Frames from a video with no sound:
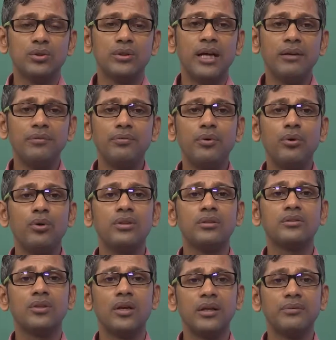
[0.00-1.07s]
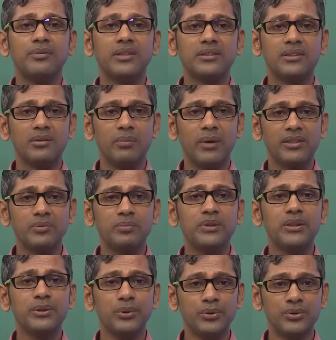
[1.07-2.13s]
therefore solidification must be
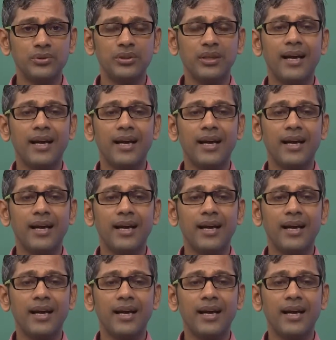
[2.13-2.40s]
used,